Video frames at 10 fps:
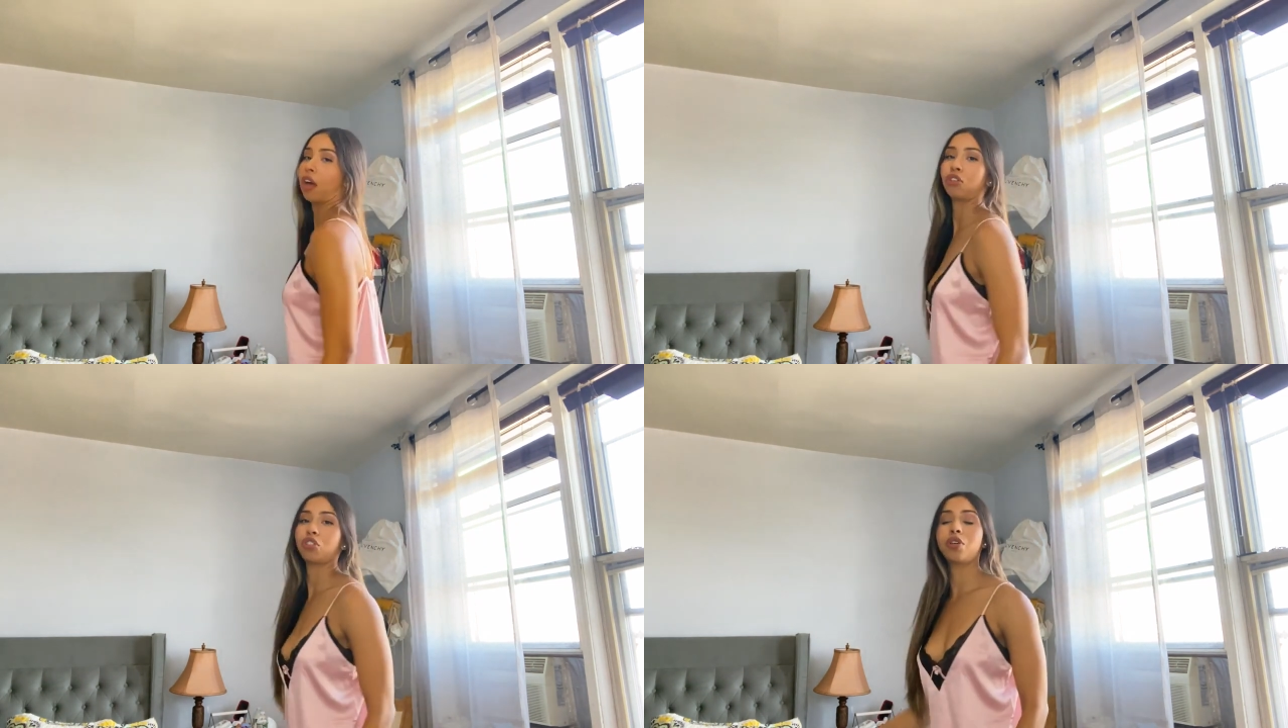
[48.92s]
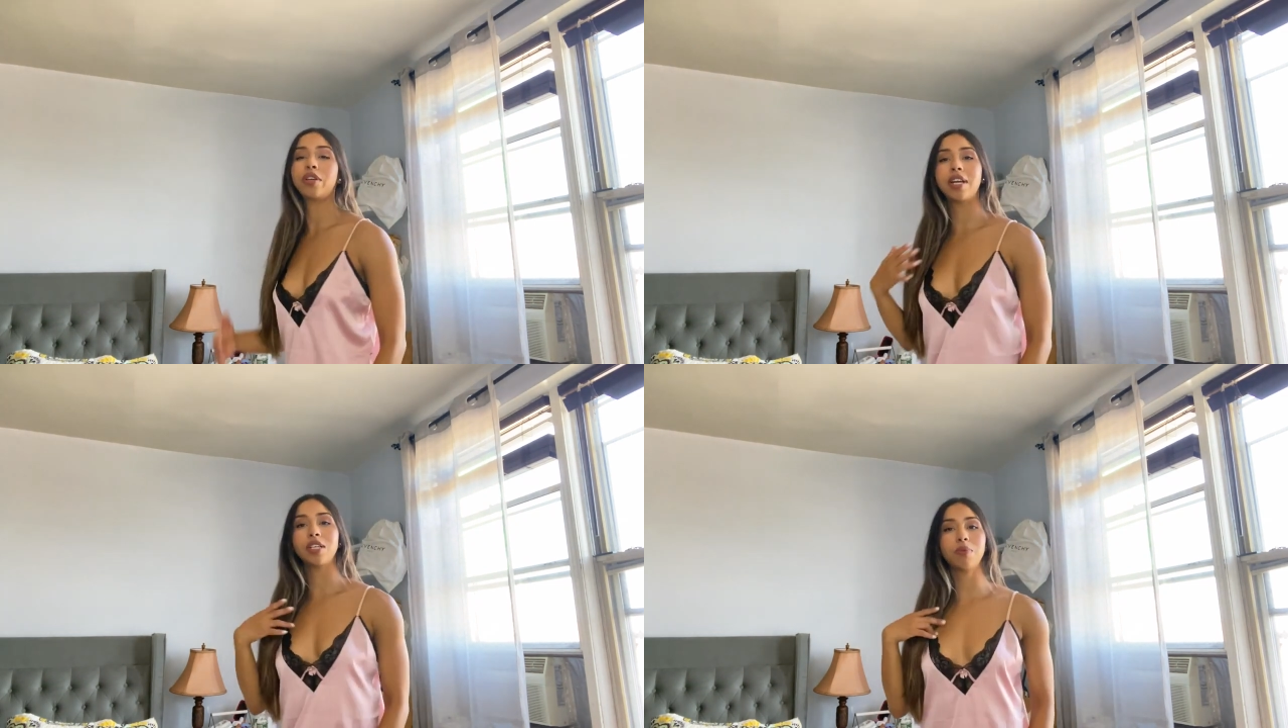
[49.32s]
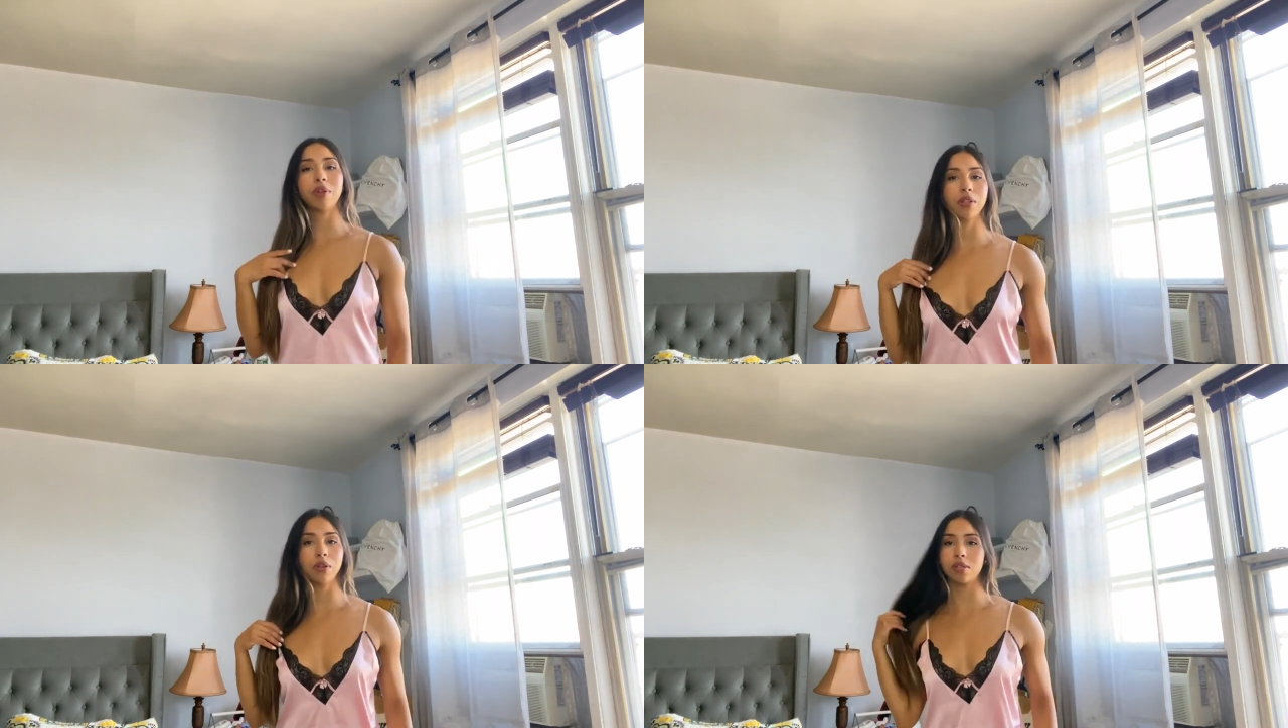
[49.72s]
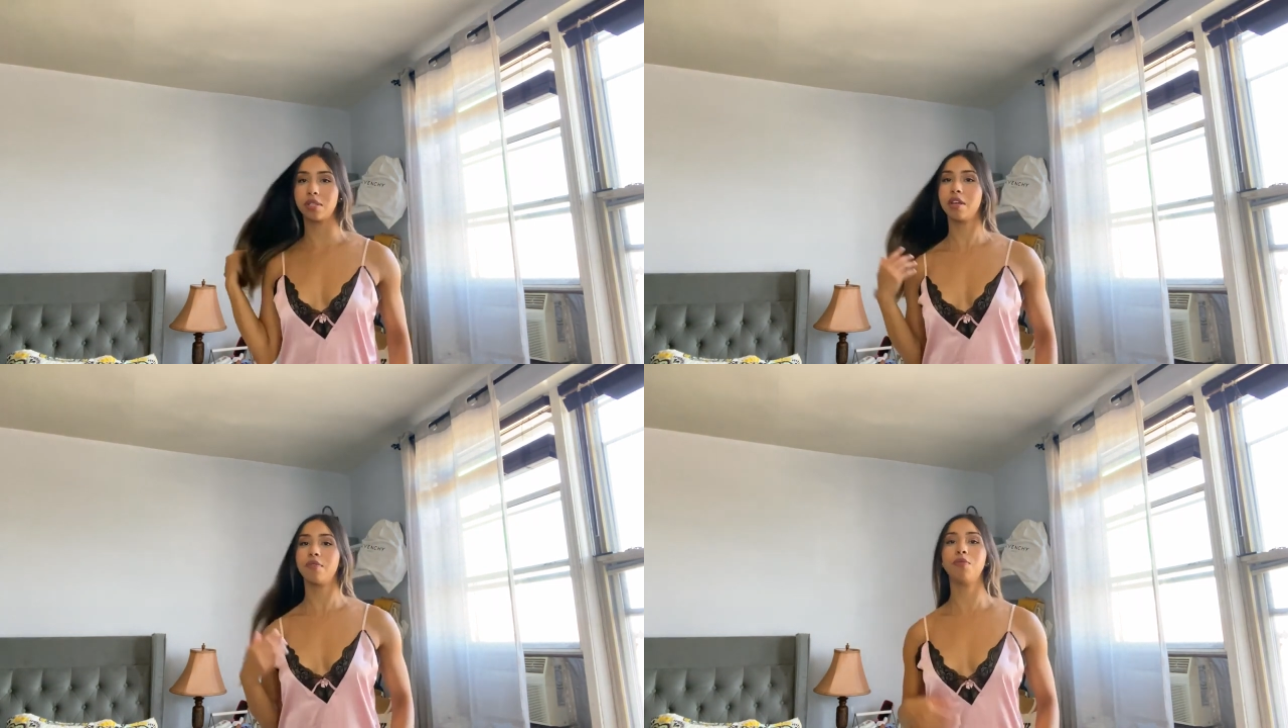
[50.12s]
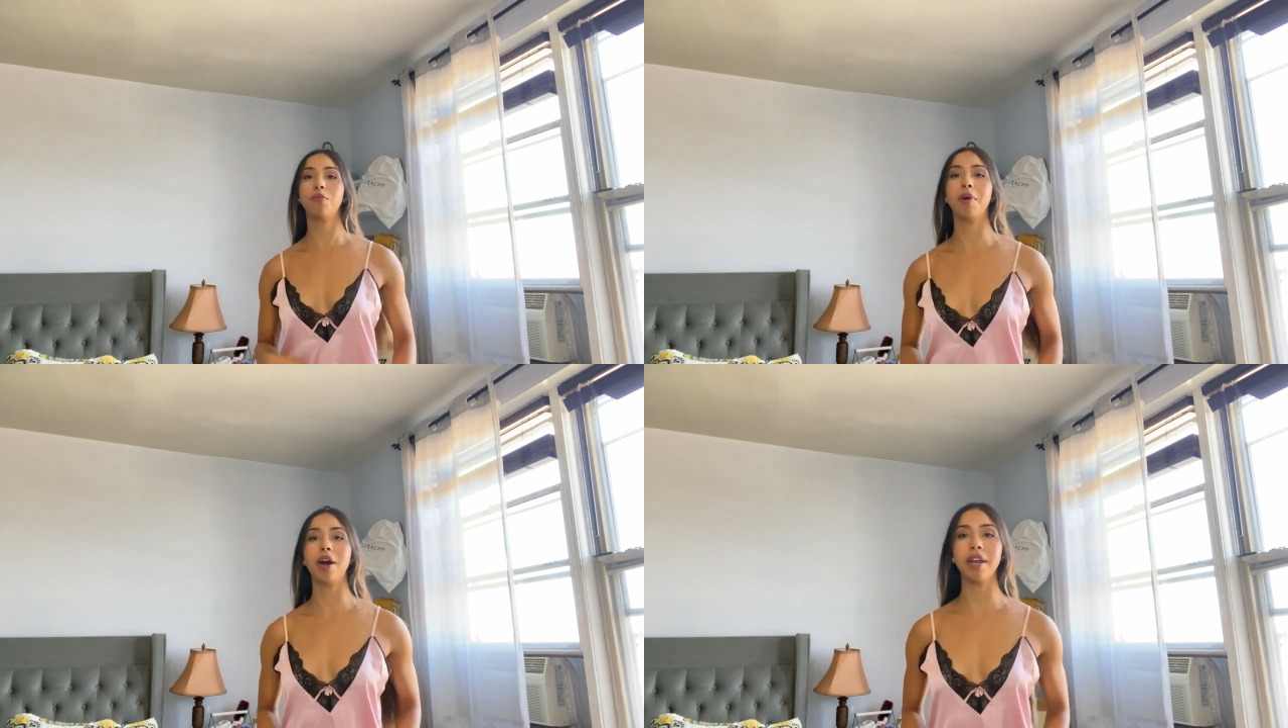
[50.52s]
I'll show you guys what it looks like full
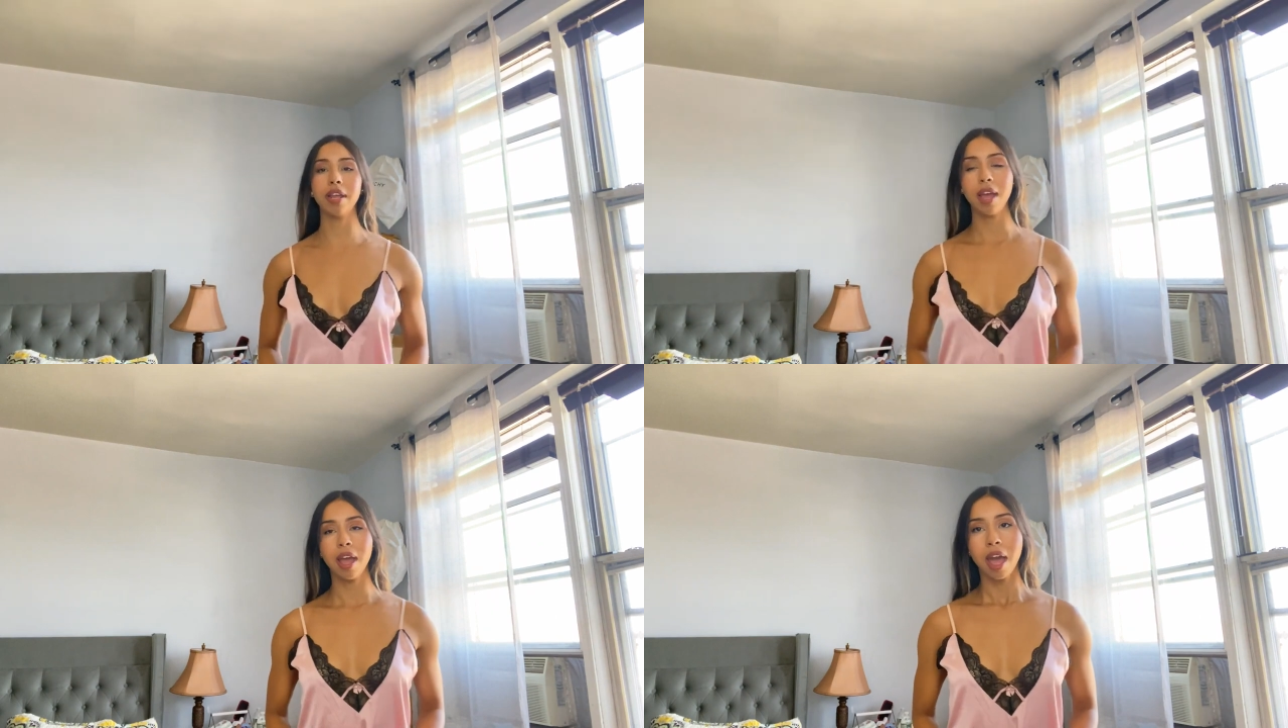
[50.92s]
body.